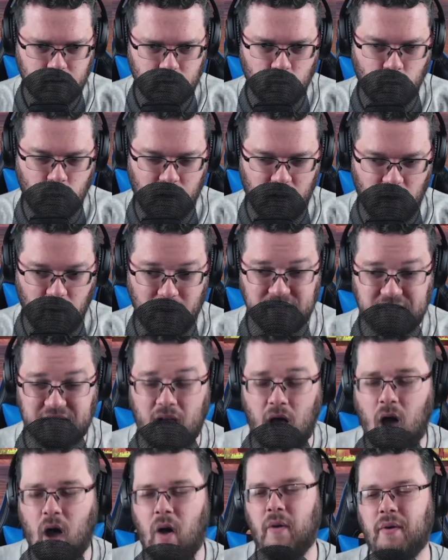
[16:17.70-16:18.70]
Will-O-Wisp.
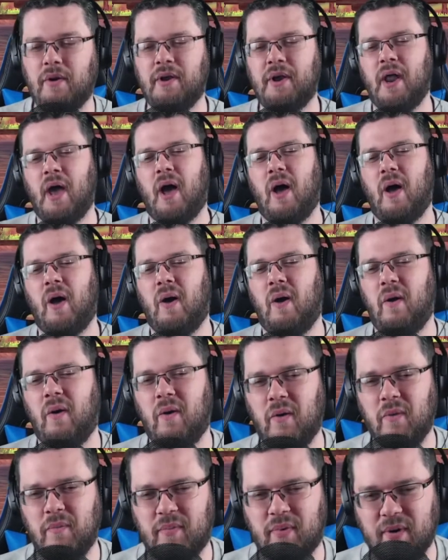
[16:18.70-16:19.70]
Oh
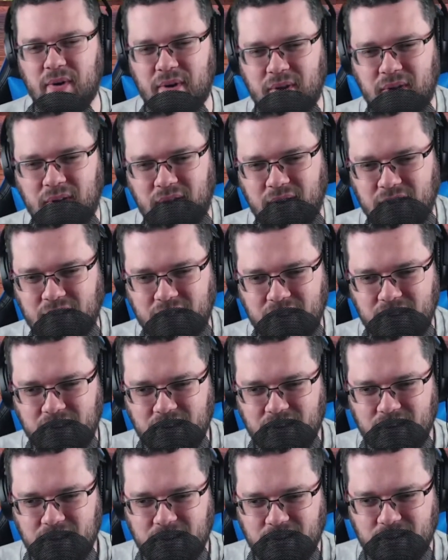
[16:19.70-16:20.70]
no, brutal.
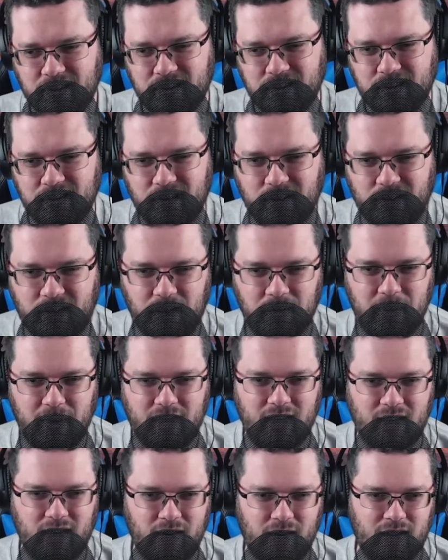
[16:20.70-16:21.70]
Okay, we
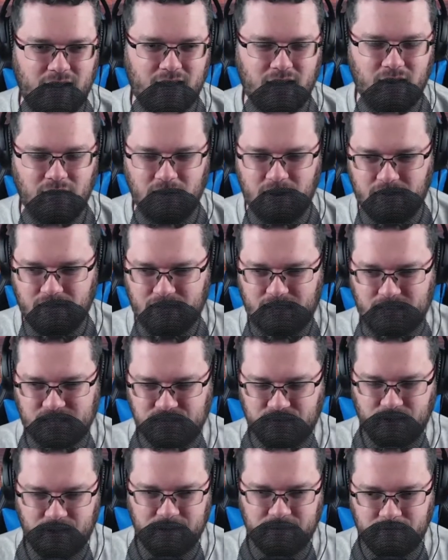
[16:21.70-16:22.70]
can go ahead and get rid of it. That's
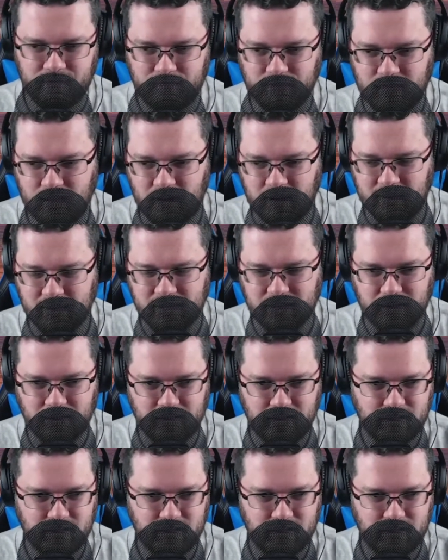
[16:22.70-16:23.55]
fine. Not a big deal.